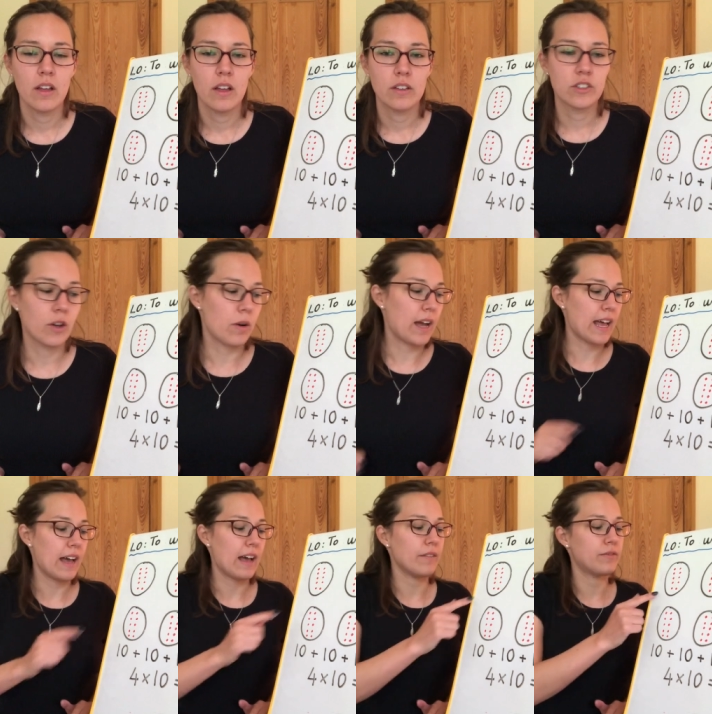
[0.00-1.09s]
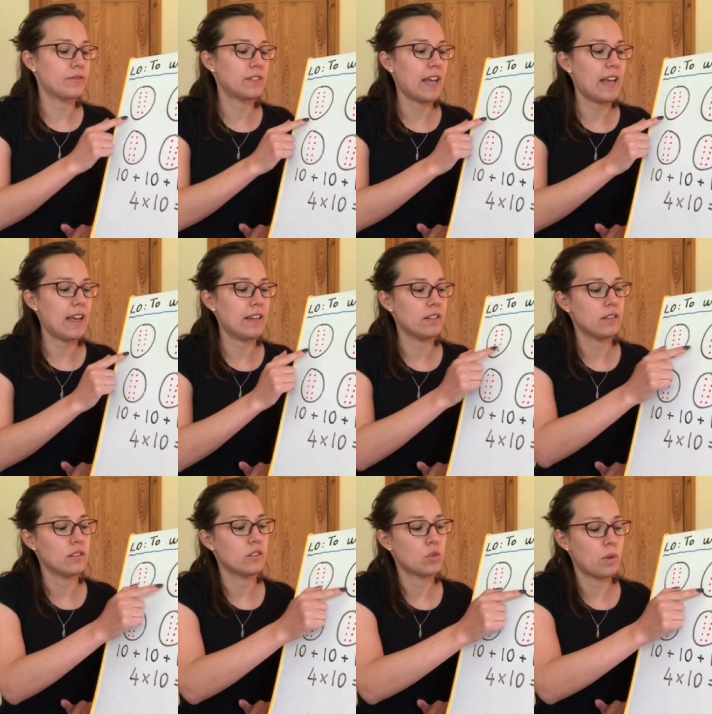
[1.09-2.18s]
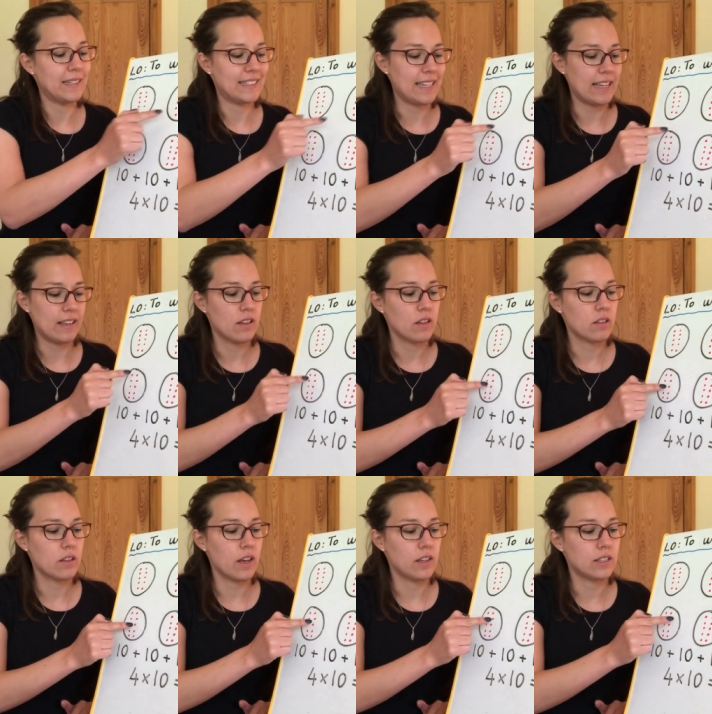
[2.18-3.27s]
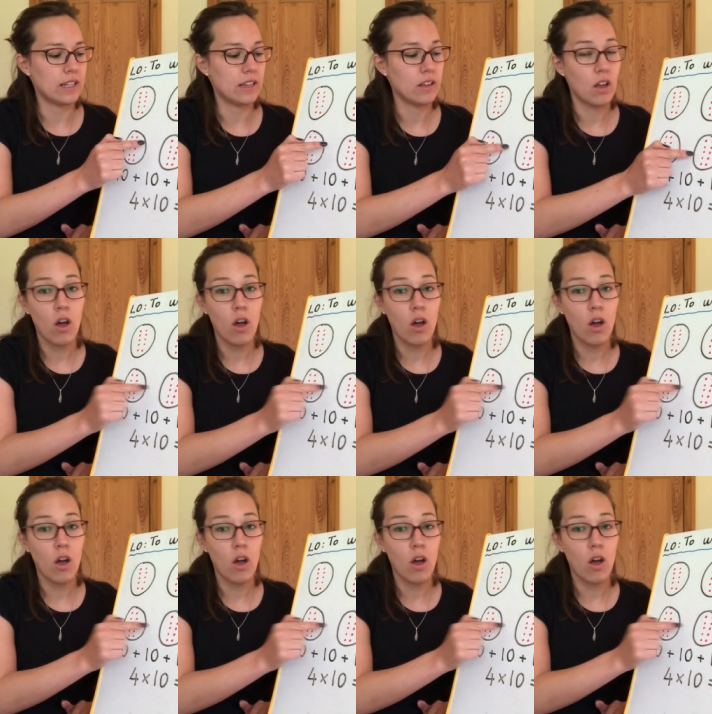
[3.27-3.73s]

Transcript: So I have 10, 20, 30,